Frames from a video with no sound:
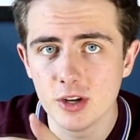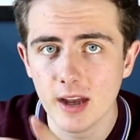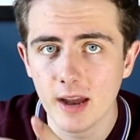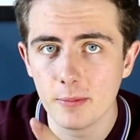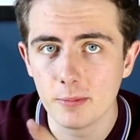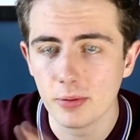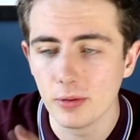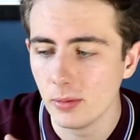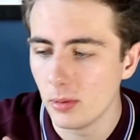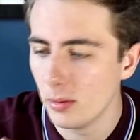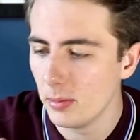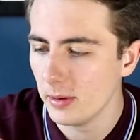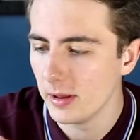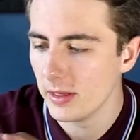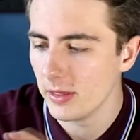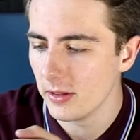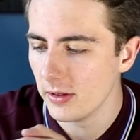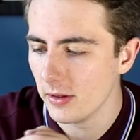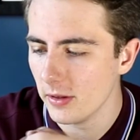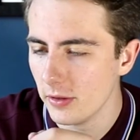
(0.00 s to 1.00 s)
and probably
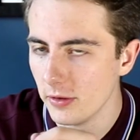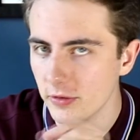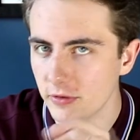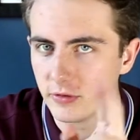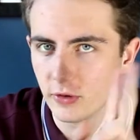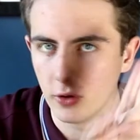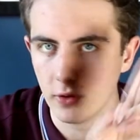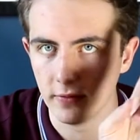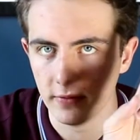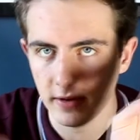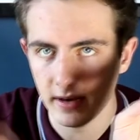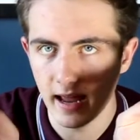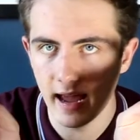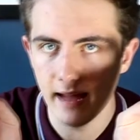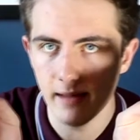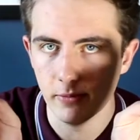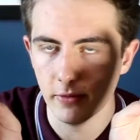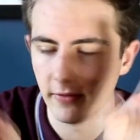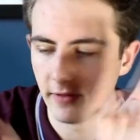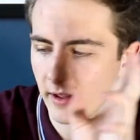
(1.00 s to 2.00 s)
the sort of
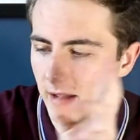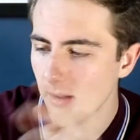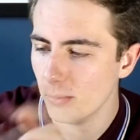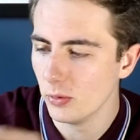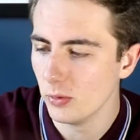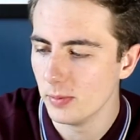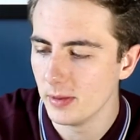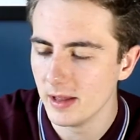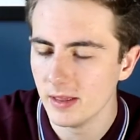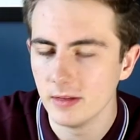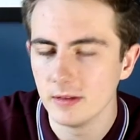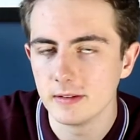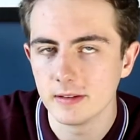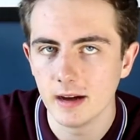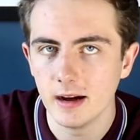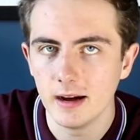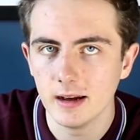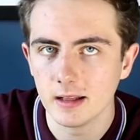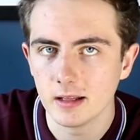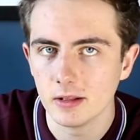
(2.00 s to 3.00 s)
name of it will be in the
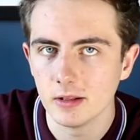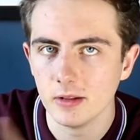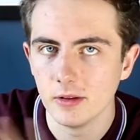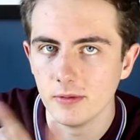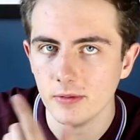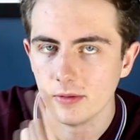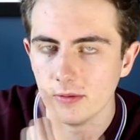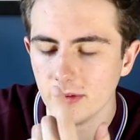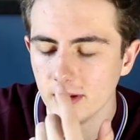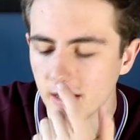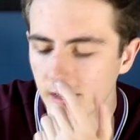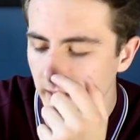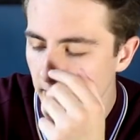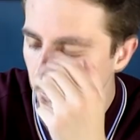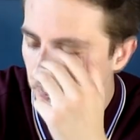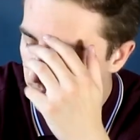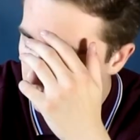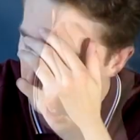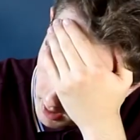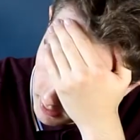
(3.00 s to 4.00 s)
title of the video.